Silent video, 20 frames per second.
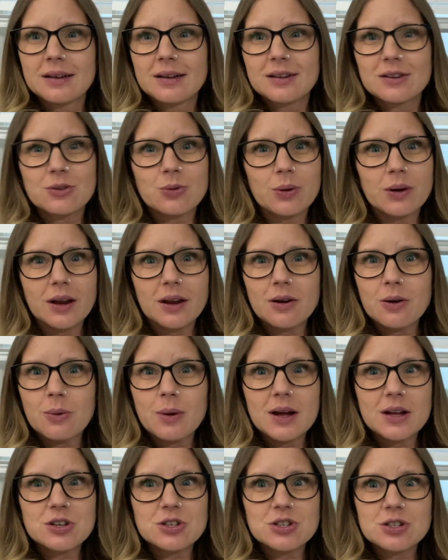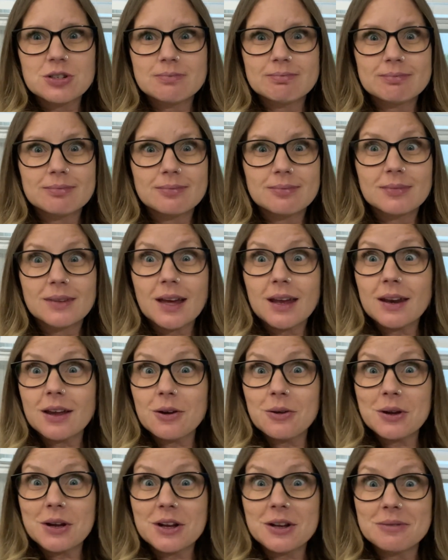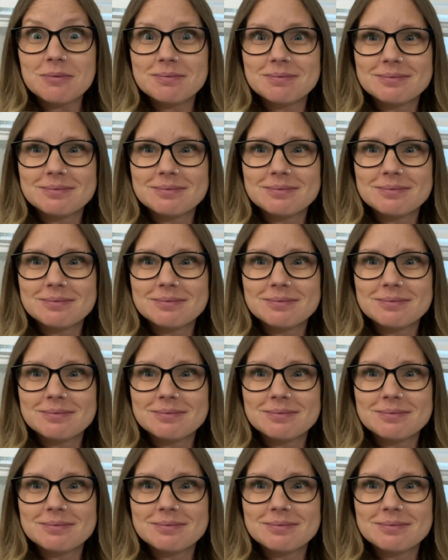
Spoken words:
Tornado watch. Gotta go, y'all.